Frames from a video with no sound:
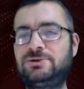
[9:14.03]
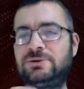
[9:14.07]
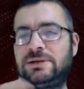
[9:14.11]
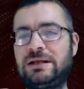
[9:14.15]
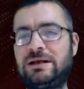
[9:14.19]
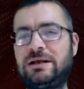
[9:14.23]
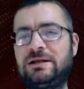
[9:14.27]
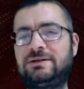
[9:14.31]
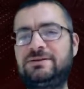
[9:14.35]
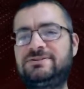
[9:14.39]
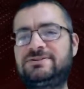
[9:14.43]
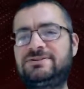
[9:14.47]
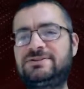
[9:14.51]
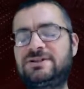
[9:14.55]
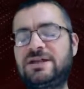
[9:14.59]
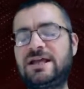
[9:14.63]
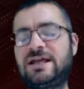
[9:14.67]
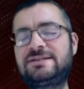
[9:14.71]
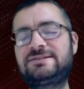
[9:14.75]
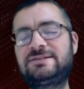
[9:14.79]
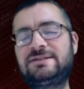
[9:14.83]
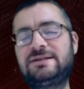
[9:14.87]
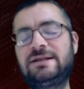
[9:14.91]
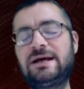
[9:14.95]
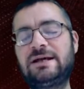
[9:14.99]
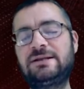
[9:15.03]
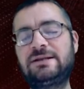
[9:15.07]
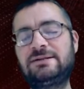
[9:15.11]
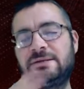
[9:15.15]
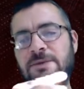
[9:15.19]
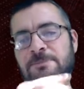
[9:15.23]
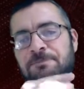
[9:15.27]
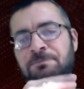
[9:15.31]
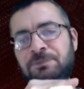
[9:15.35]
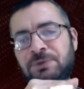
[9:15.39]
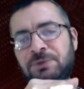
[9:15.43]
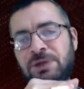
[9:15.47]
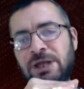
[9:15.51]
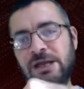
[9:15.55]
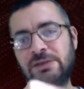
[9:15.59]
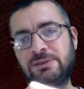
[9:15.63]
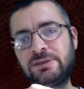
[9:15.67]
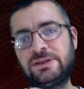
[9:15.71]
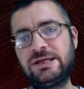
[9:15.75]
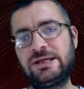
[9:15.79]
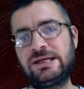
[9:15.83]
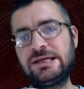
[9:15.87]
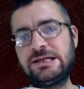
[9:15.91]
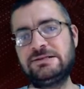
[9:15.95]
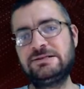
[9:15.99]
Now I just tasted that, and
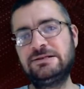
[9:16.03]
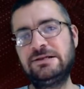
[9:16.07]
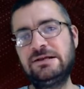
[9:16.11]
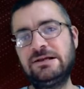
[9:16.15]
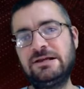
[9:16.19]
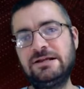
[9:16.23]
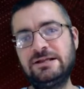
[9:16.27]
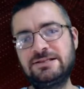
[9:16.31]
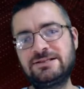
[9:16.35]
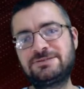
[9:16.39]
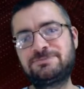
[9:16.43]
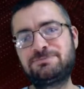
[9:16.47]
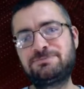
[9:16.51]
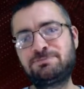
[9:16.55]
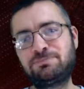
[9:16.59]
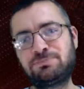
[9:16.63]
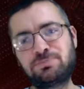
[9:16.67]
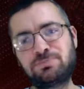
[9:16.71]
the heat is